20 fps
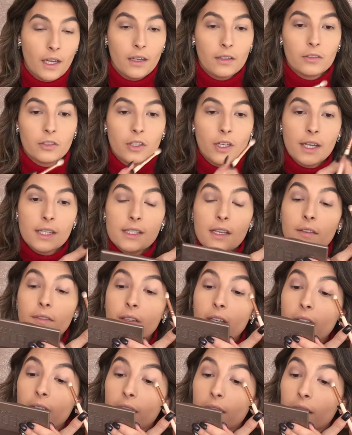Do you guys have
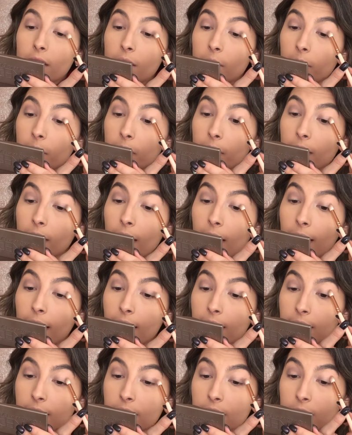any
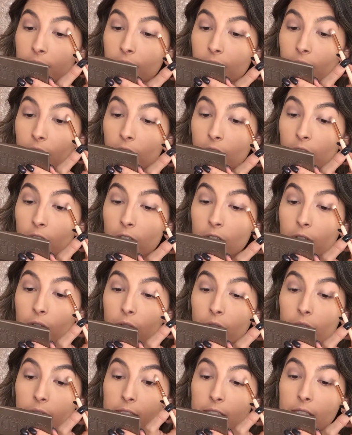plans for
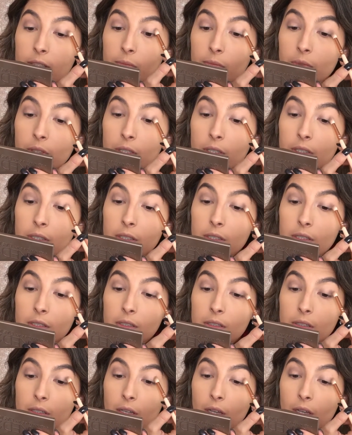Christmas?